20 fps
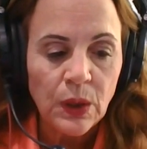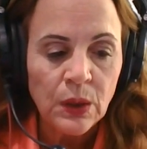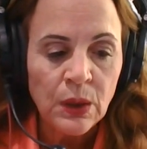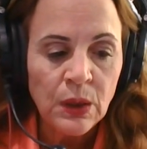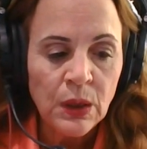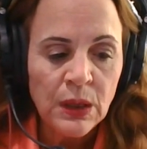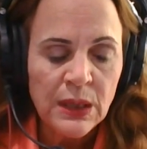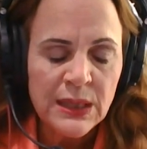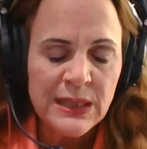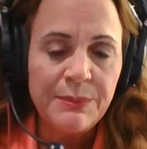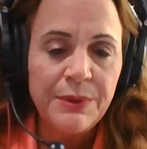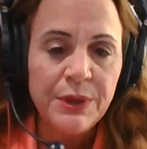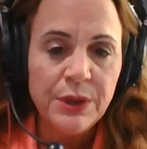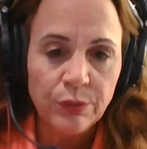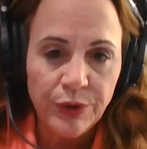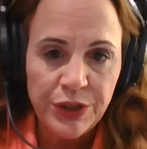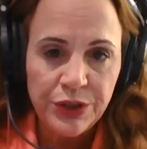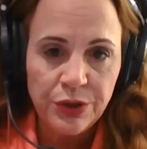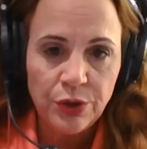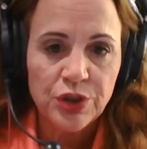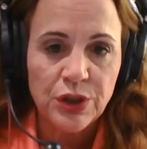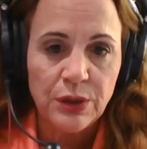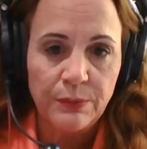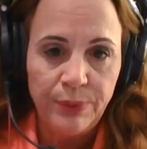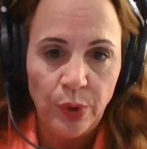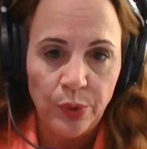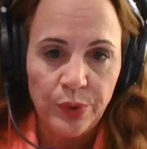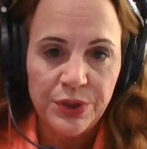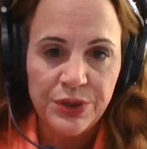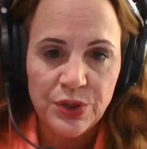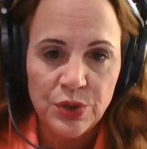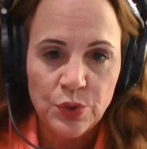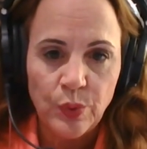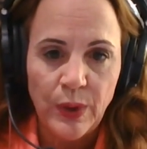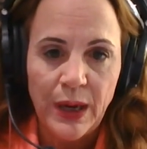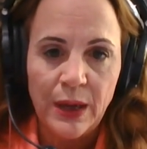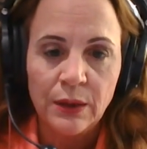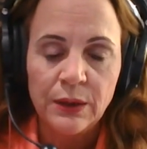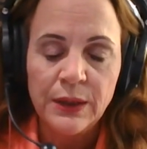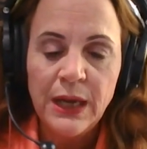some of the research components as
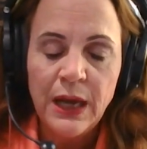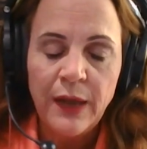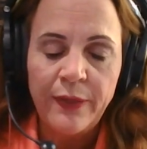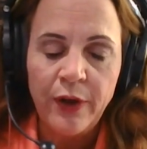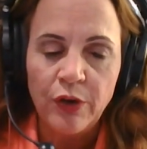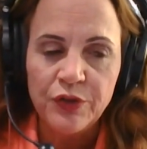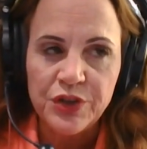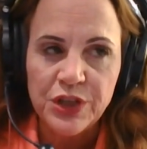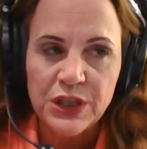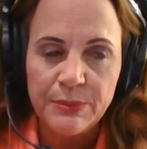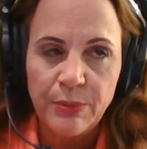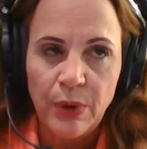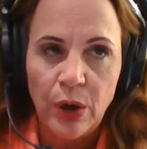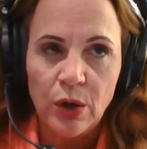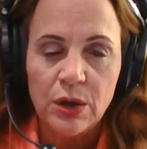well. There is a the small